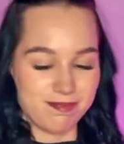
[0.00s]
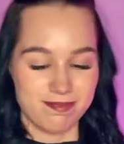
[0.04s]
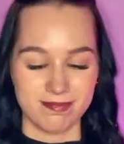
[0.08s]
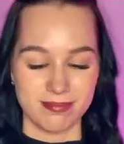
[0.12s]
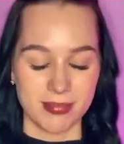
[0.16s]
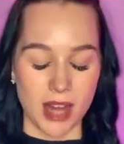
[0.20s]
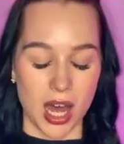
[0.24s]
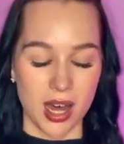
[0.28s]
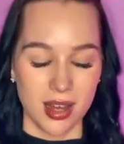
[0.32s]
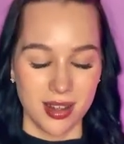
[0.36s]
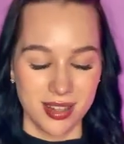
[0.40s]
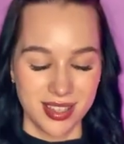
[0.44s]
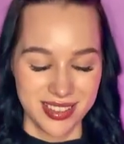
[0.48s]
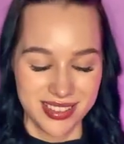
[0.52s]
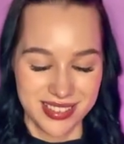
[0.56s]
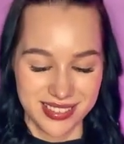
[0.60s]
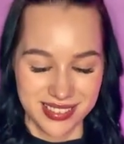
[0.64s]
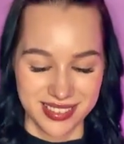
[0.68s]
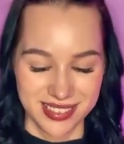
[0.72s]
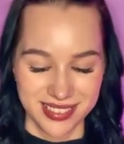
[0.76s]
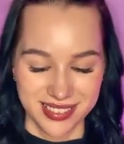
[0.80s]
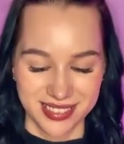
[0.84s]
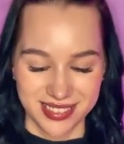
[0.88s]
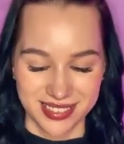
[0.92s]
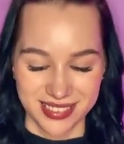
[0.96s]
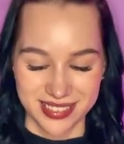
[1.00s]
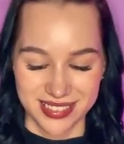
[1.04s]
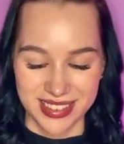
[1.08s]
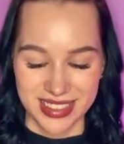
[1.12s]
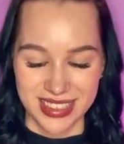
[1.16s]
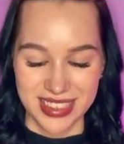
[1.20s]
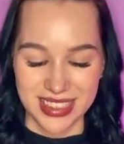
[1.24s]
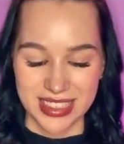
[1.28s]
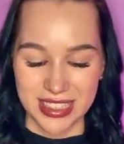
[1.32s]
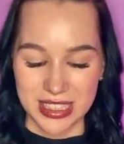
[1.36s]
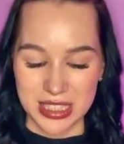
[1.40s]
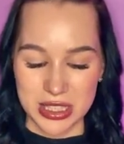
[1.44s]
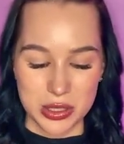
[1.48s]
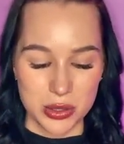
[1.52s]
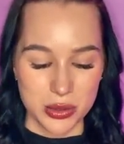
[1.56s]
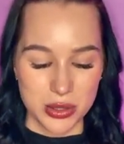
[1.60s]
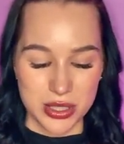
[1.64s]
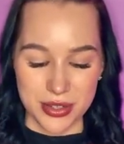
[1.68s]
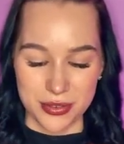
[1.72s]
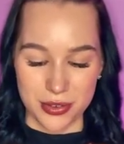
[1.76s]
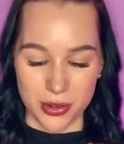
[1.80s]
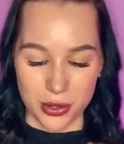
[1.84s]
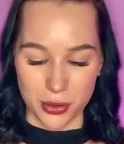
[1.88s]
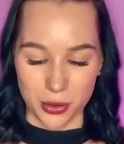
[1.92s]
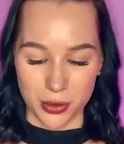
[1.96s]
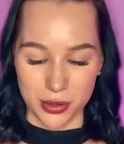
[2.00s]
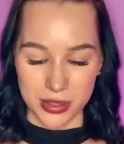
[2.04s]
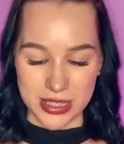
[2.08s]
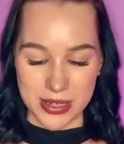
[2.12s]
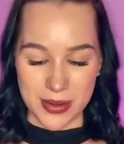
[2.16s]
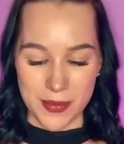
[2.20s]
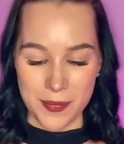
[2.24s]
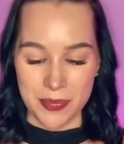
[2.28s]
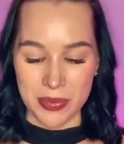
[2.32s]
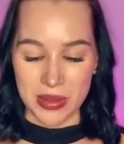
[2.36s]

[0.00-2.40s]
no too difficult.